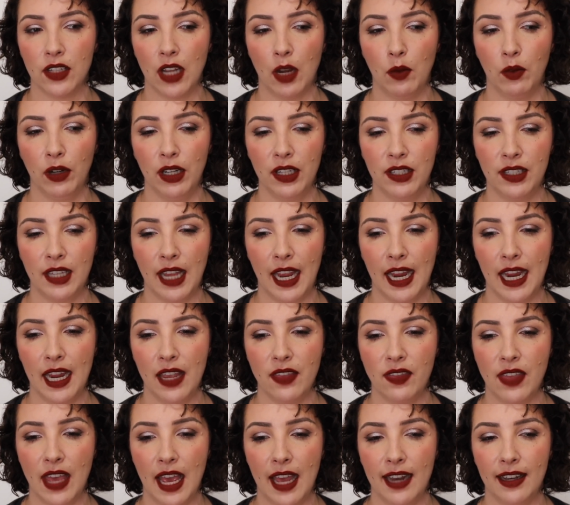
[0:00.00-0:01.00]
I wanna say
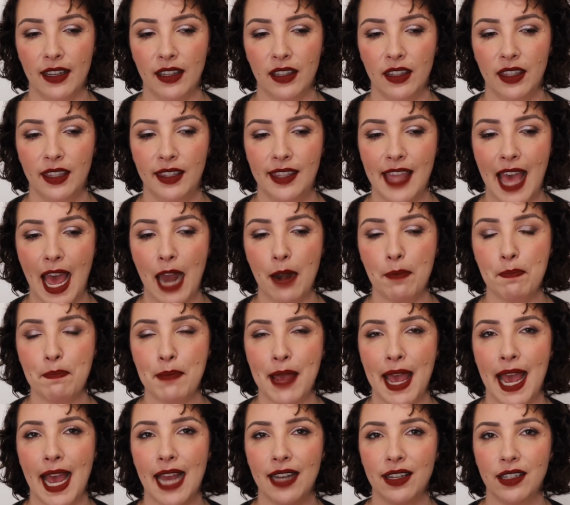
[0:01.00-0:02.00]
that that
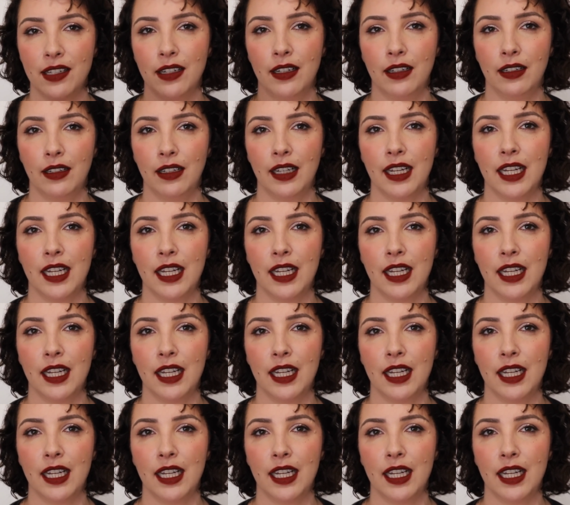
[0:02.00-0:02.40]
pattern